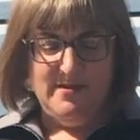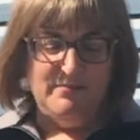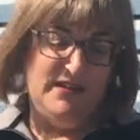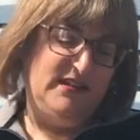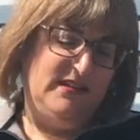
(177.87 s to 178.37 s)

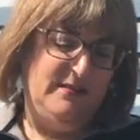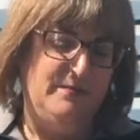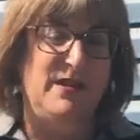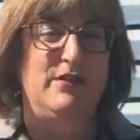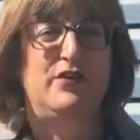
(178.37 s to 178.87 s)
But
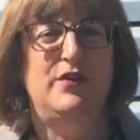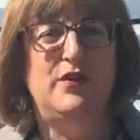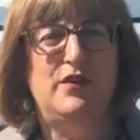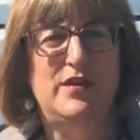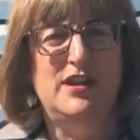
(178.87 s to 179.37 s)
maybe you're in a
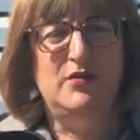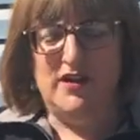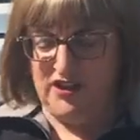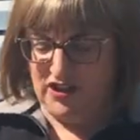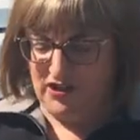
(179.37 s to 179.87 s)
hurry and you
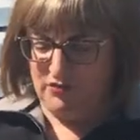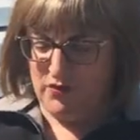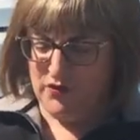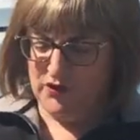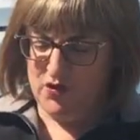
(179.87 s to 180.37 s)
want to just
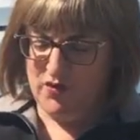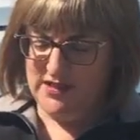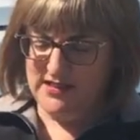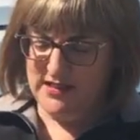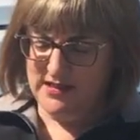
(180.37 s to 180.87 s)
throw those coins in.